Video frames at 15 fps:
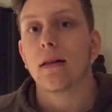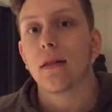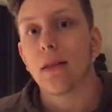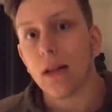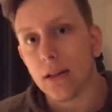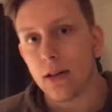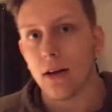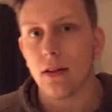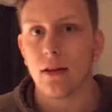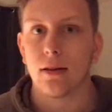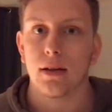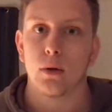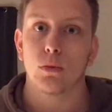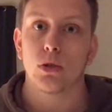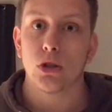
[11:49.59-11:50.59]
than the other
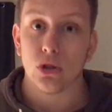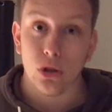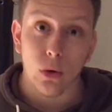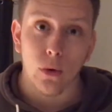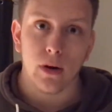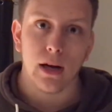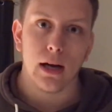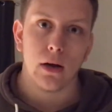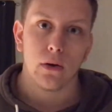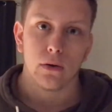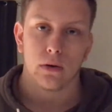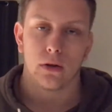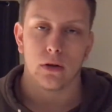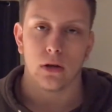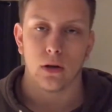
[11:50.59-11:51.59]
thing, which is going out,
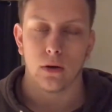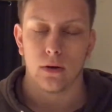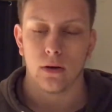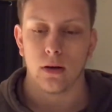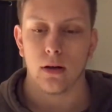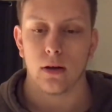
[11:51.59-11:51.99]
you know.